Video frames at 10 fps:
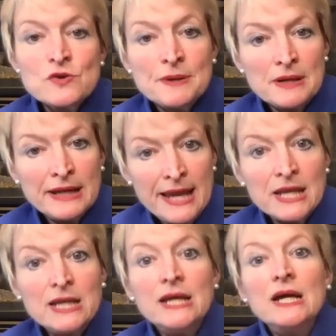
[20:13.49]
But
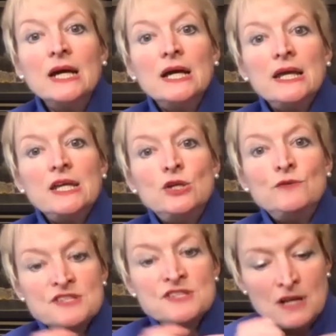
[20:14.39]
again, you've
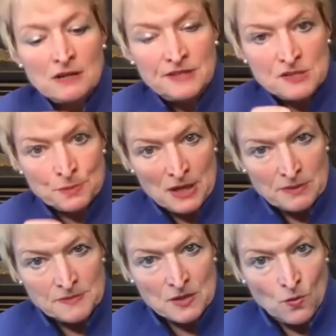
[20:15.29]
solved these
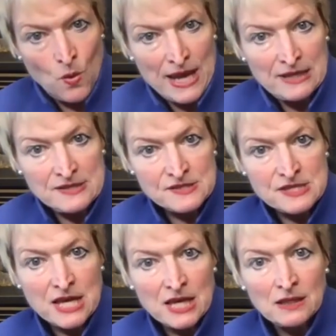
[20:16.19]
problems in ways
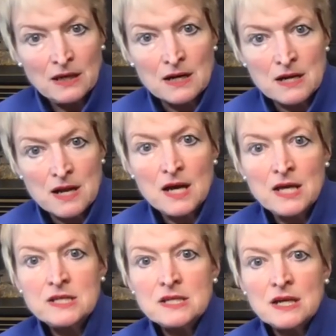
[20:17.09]
that are
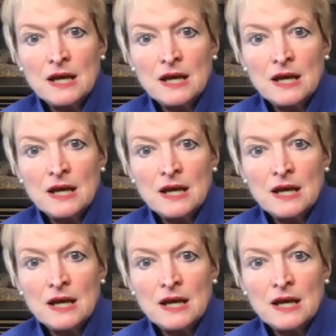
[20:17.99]
not